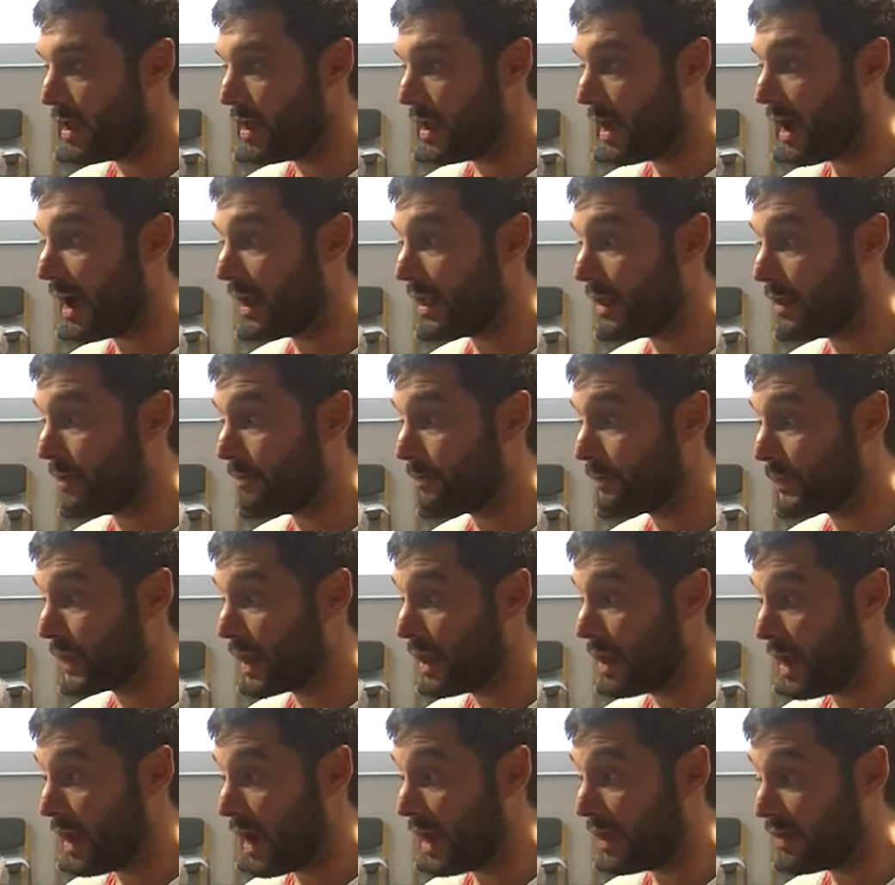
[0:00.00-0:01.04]
I
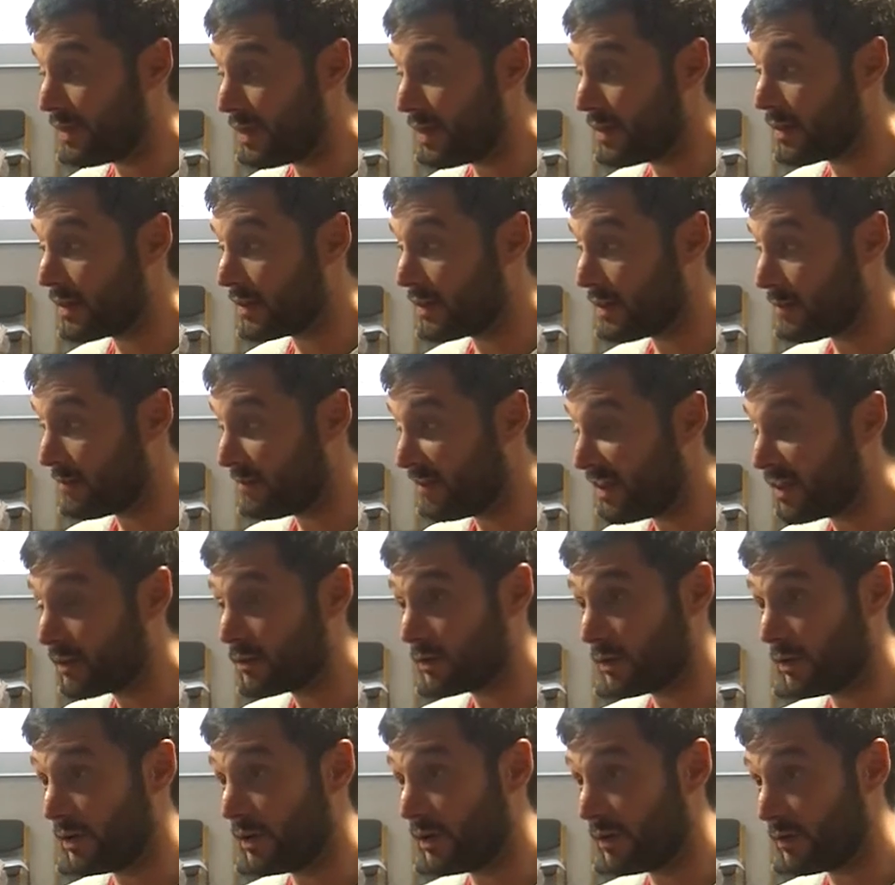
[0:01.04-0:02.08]
think that the
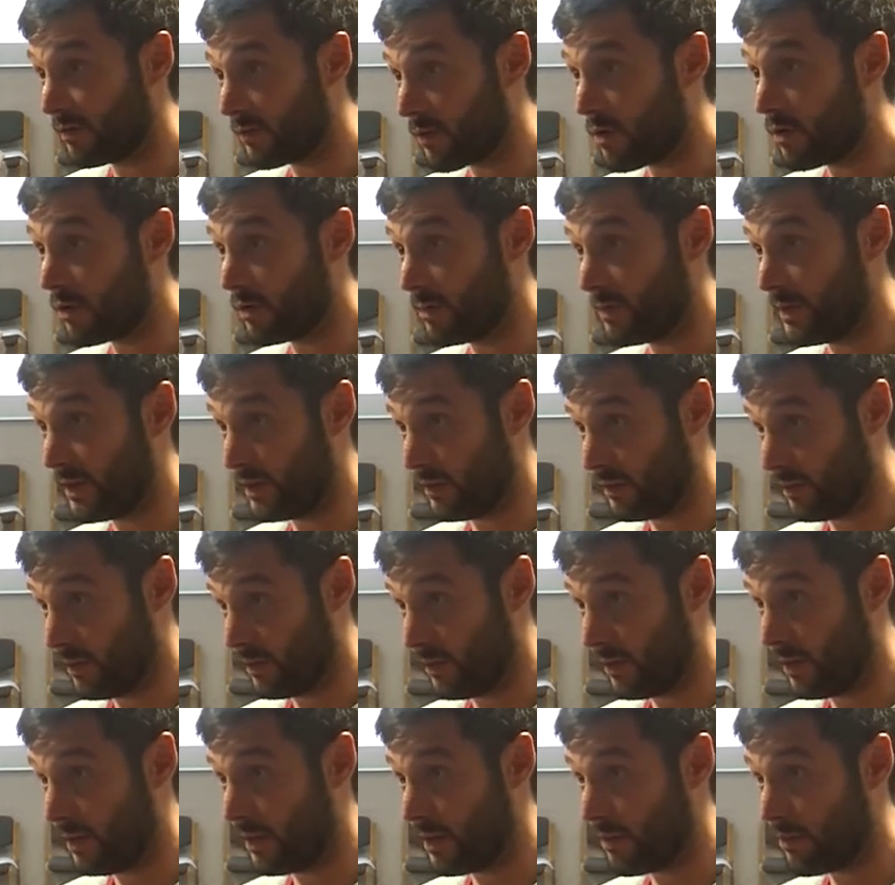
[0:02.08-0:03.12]
victory of Corbyn
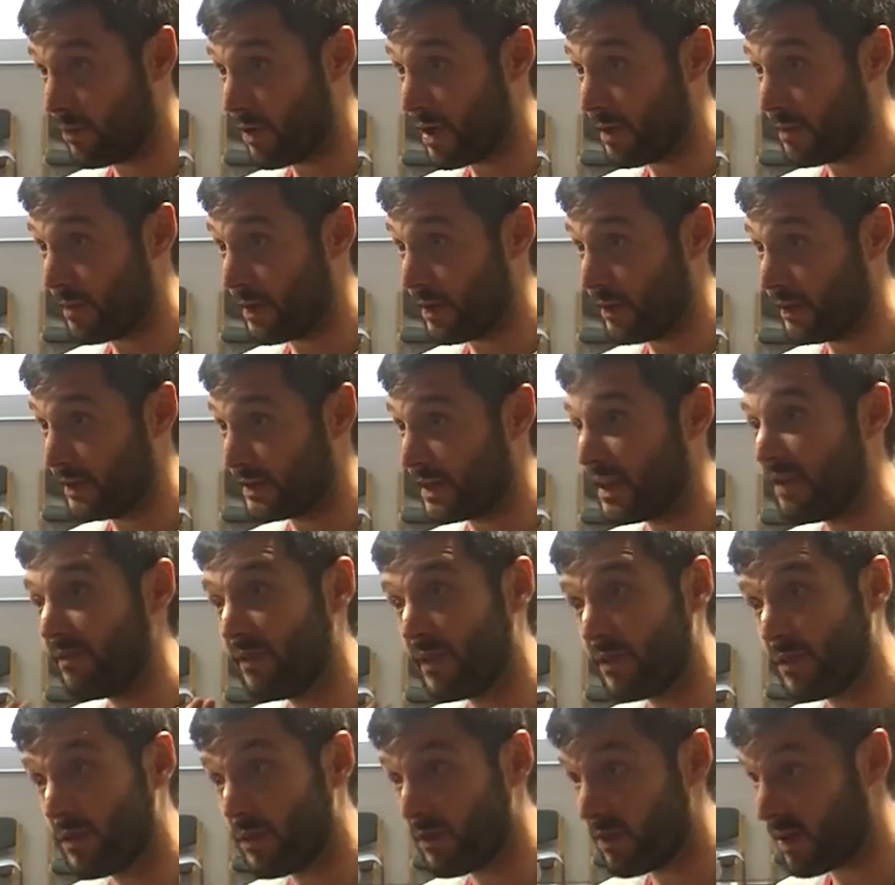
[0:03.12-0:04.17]
in the primaries, even
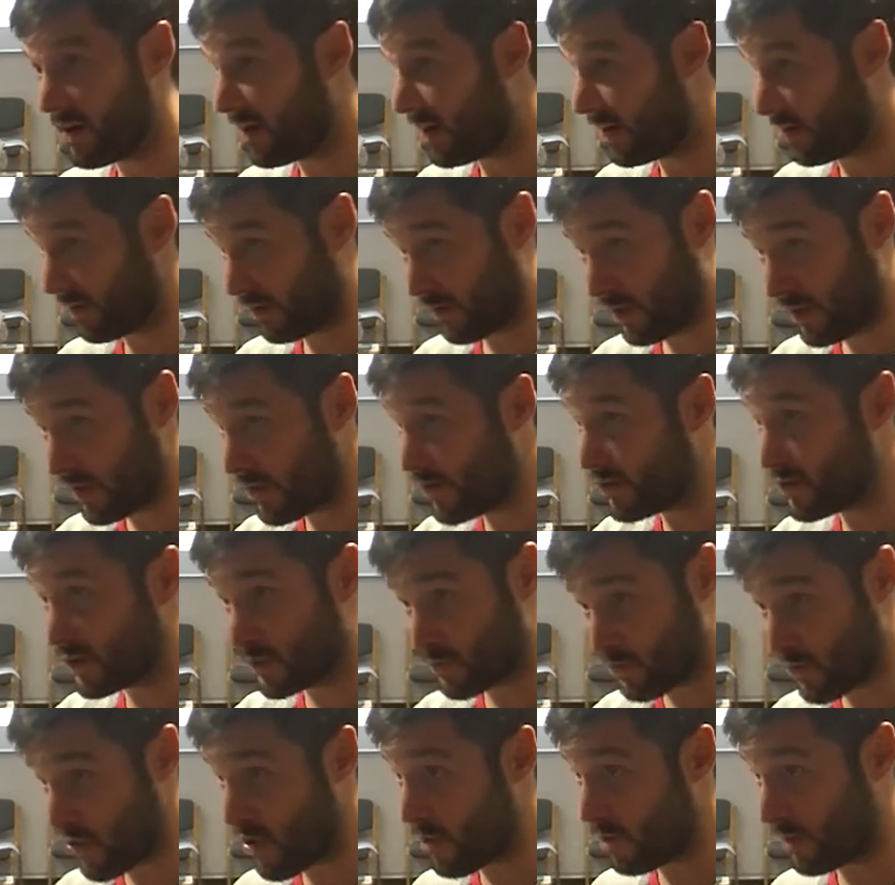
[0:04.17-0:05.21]
though there are huge
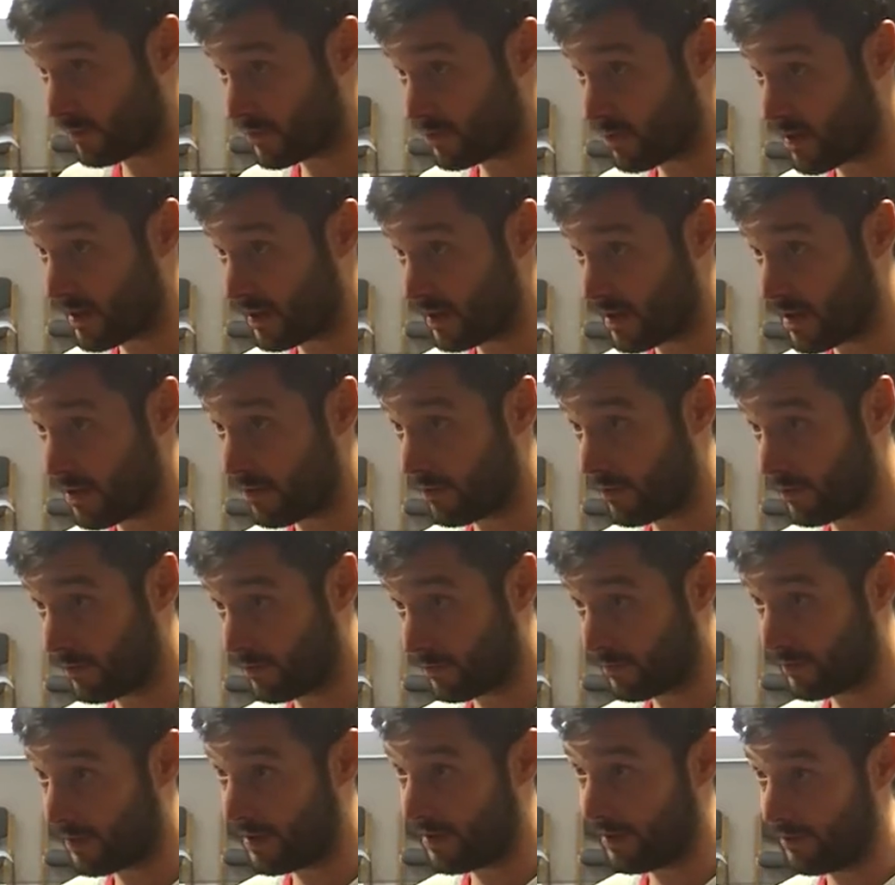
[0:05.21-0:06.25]
problems right now
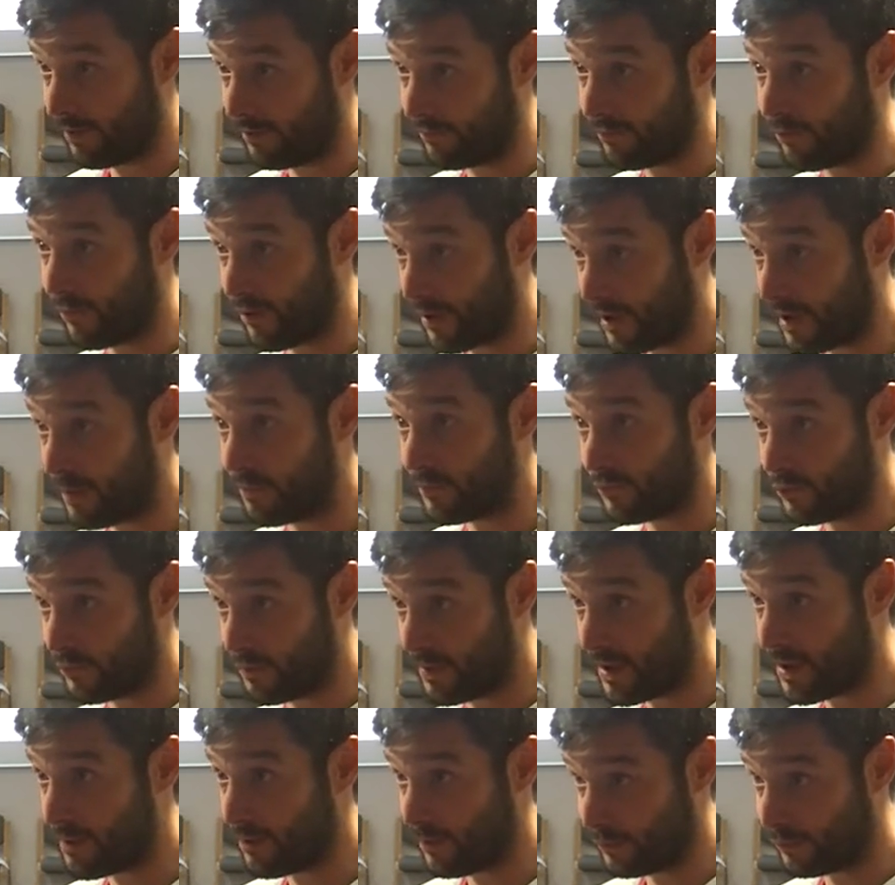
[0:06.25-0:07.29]
for him to be
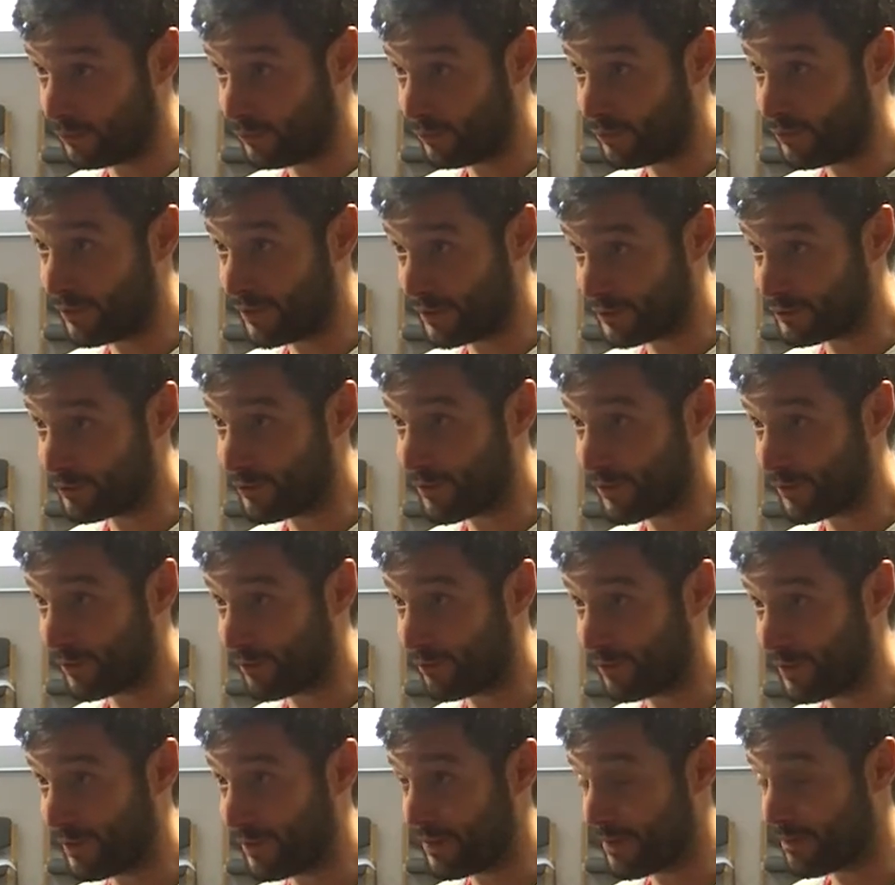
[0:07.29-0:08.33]
able to do his work
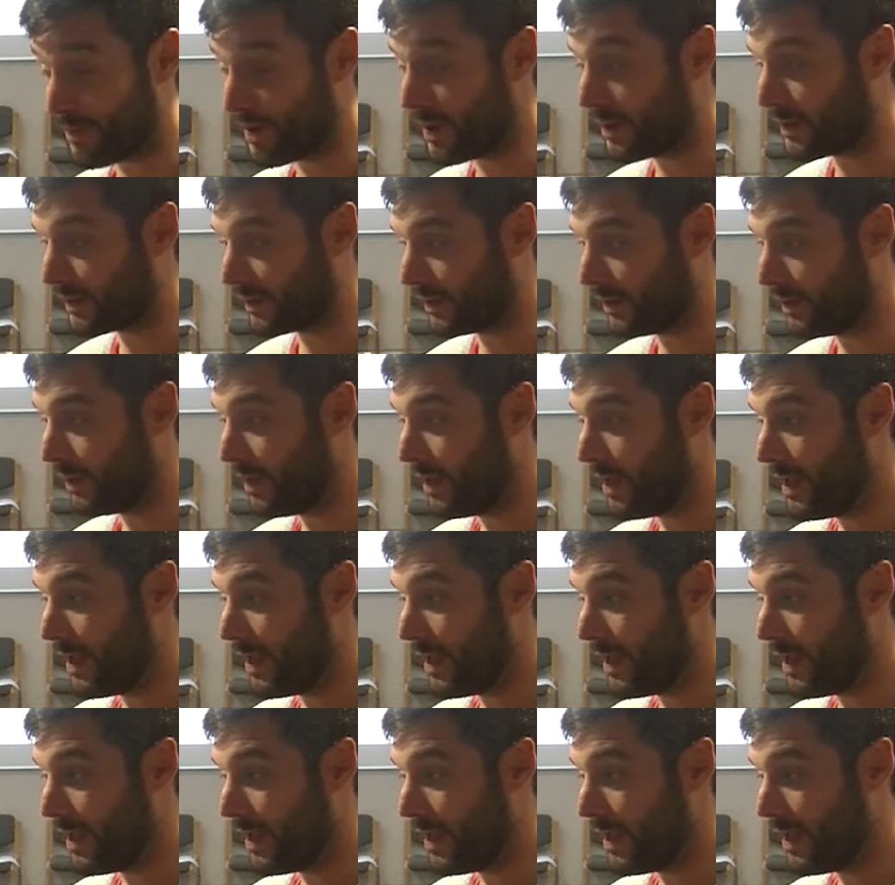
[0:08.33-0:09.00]
within the party,